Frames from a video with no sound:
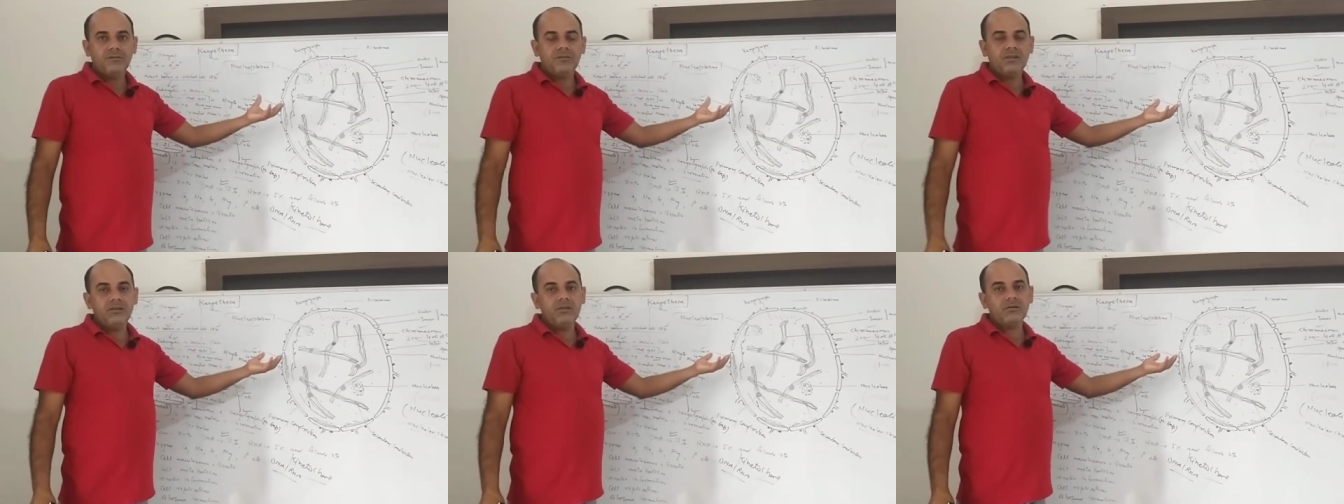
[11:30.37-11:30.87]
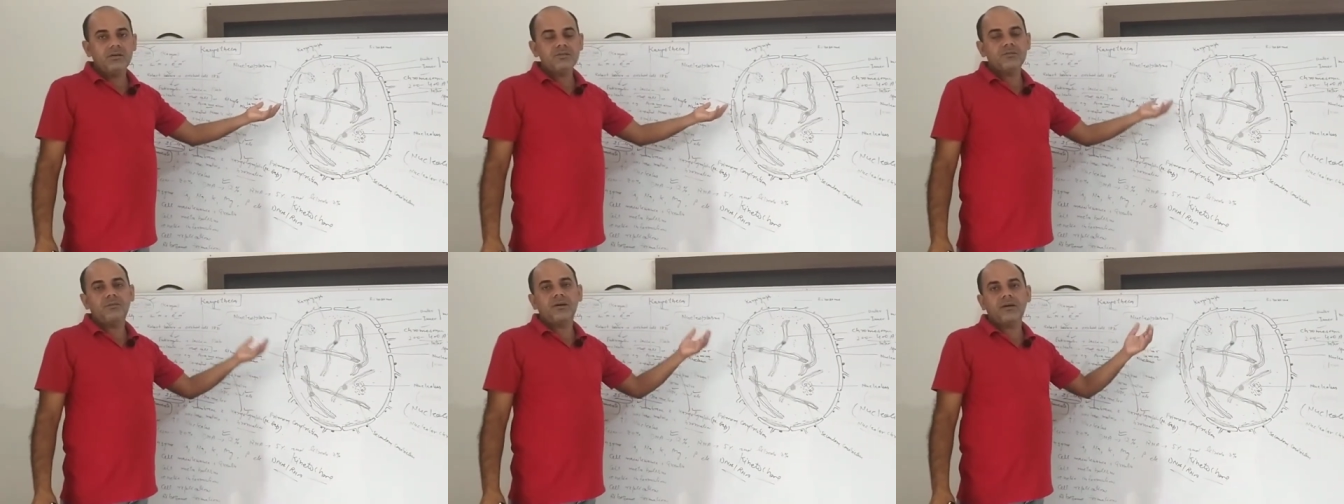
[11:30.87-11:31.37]
Within nucleus,
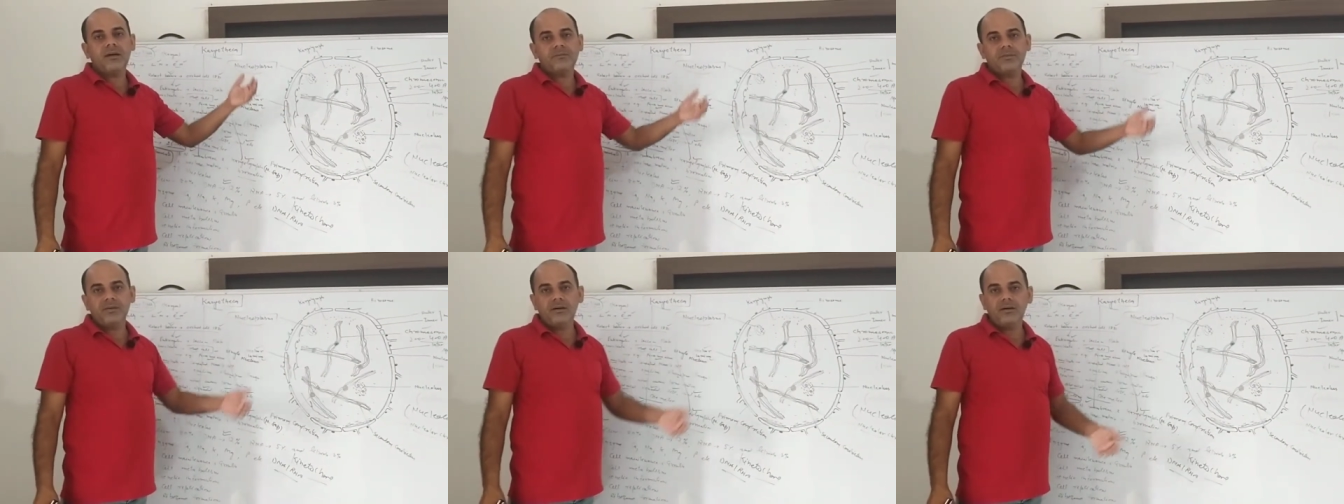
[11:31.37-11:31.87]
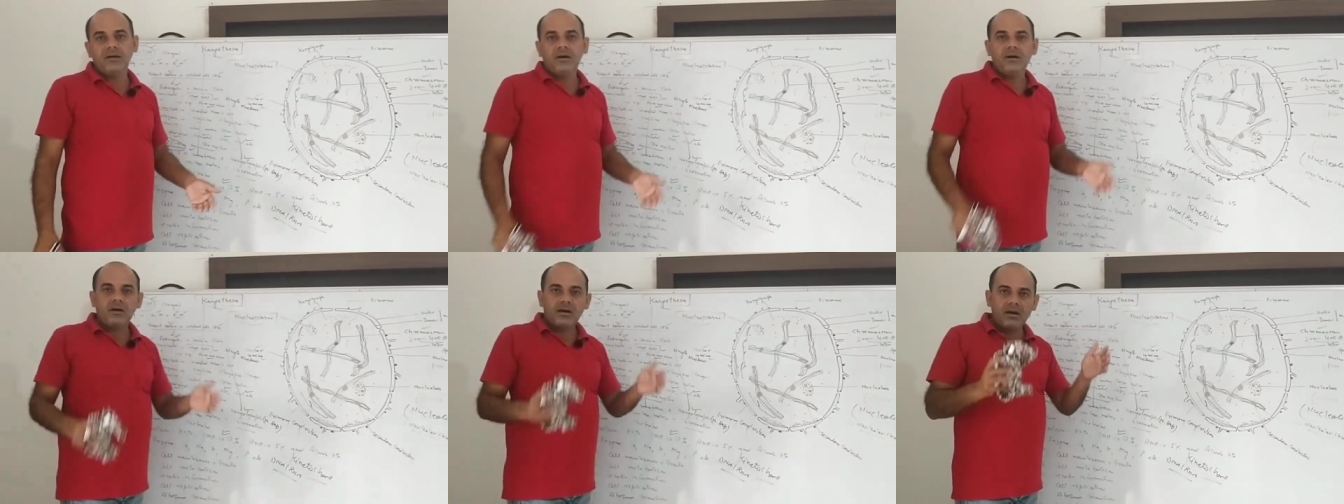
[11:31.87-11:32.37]
what are
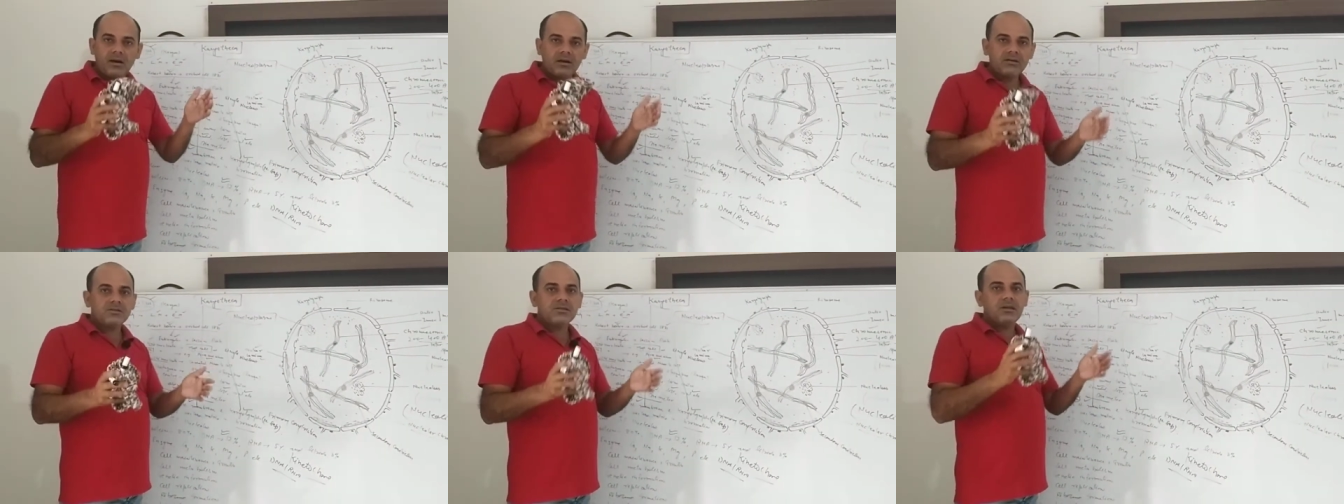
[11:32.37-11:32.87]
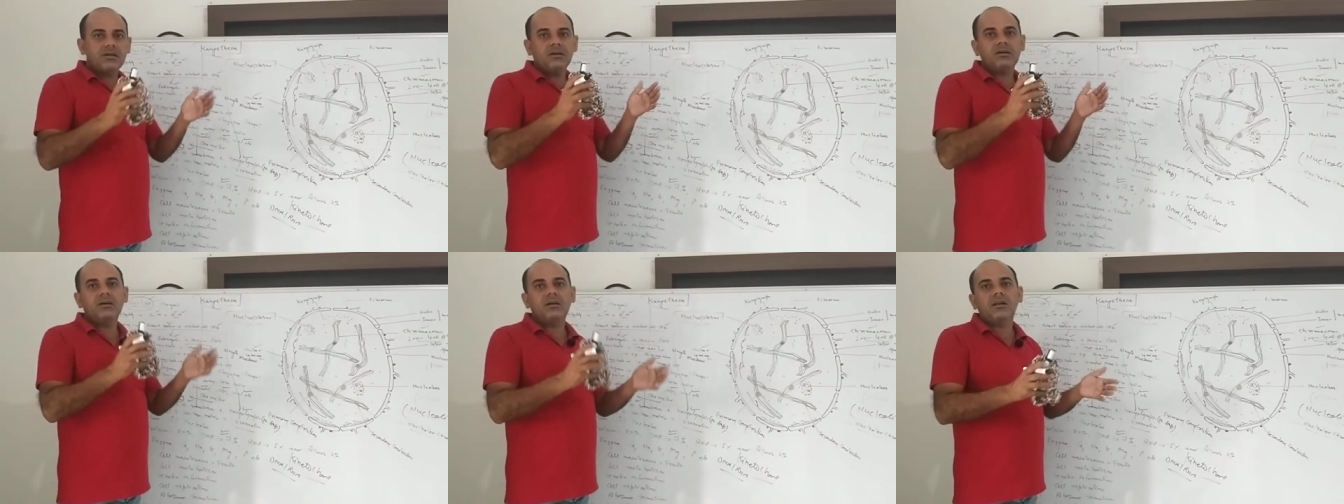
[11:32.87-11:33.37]
present? Dark
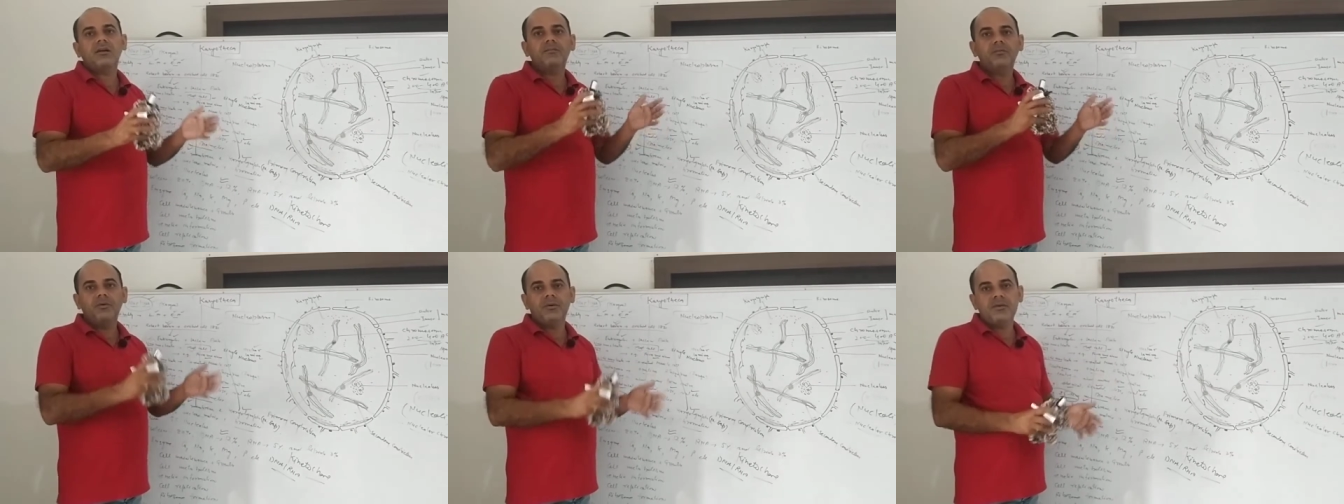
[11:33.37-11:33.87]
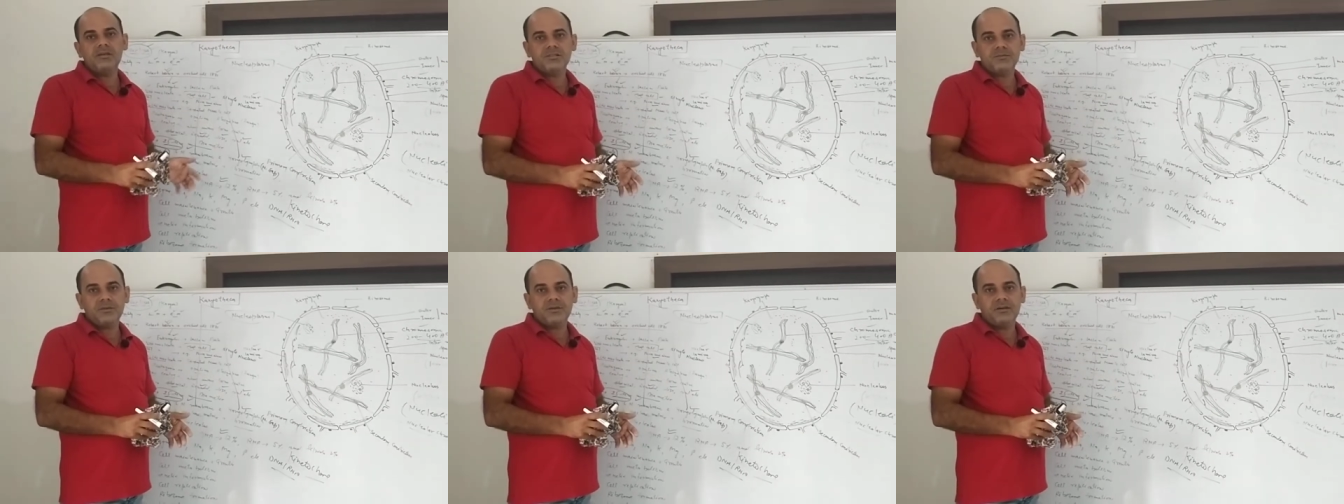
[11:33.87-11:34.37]
stain color body
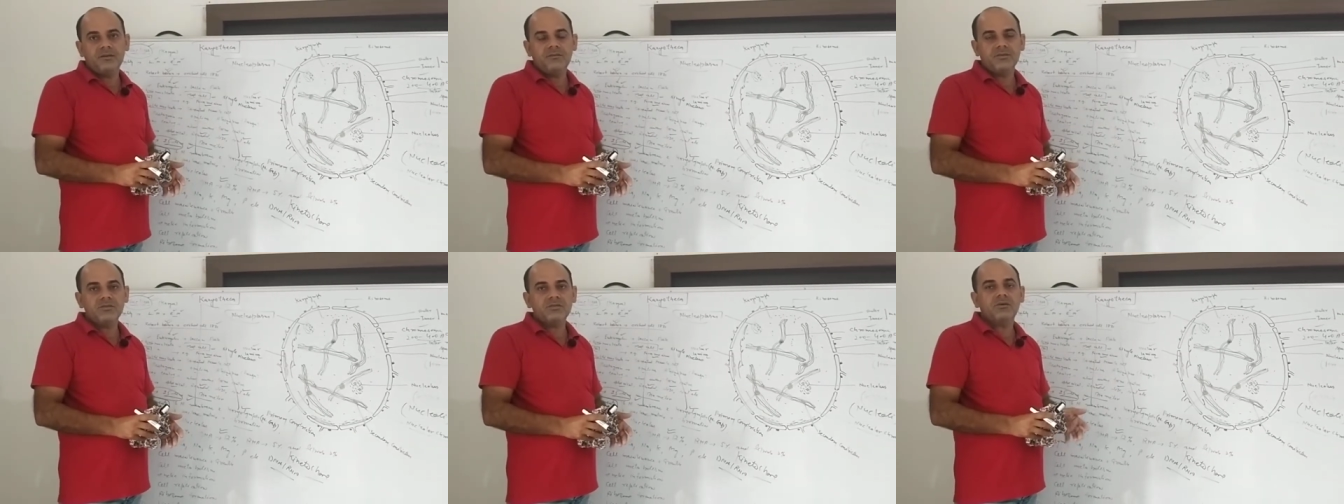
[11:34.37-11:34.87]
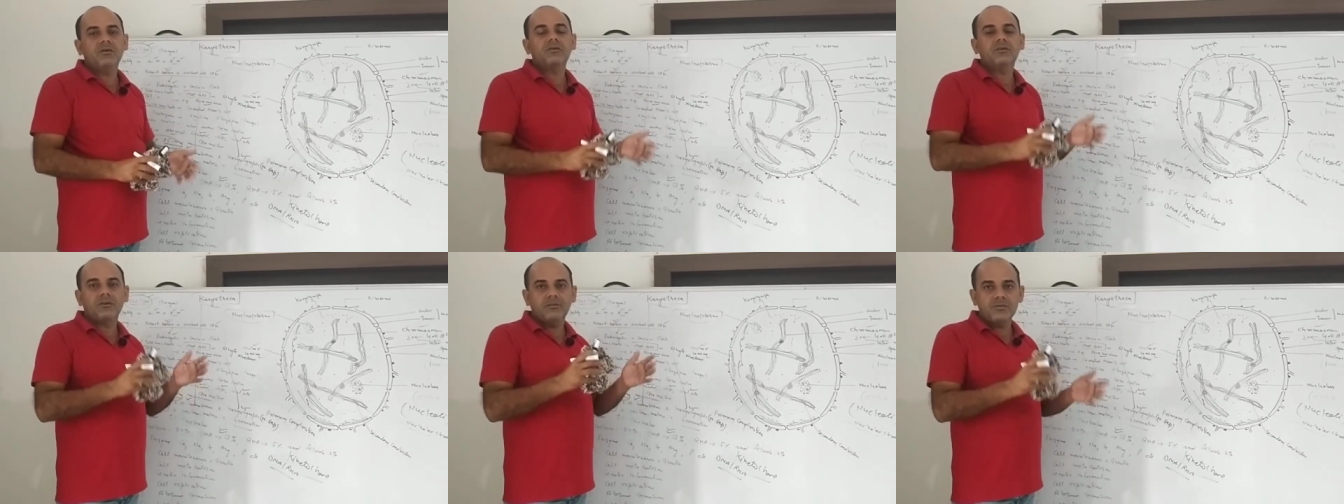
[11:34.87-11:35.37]
is present, which is
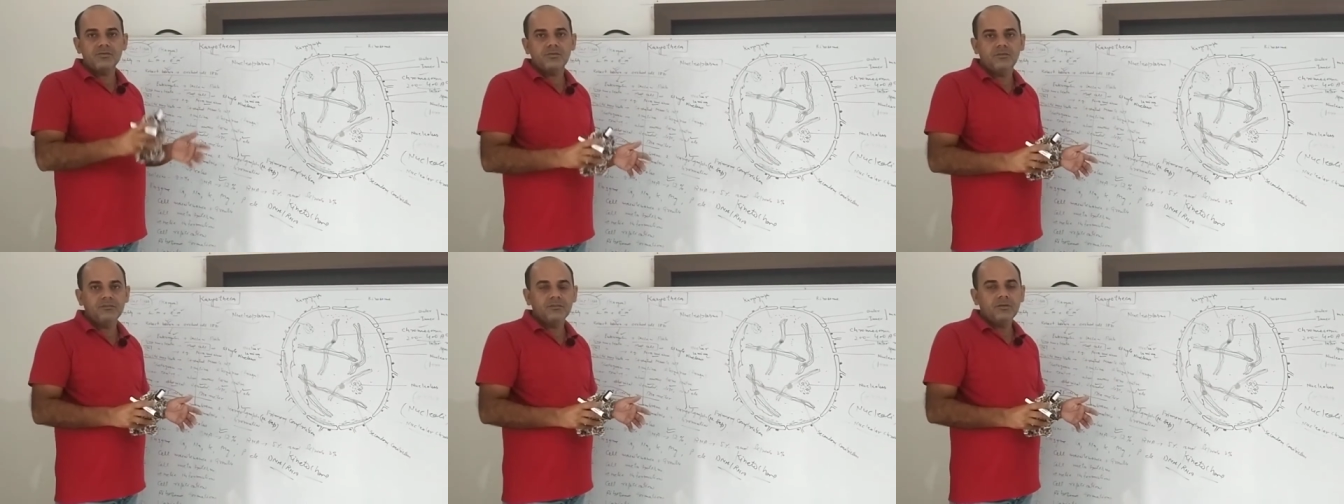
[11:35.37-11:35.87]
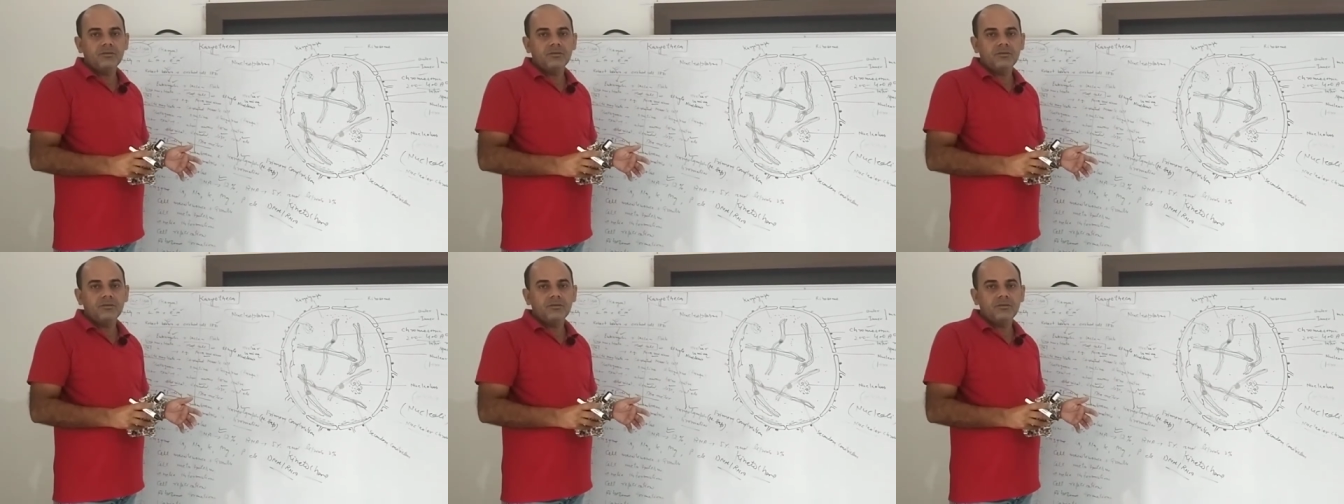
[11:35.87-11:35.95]
called chromosome.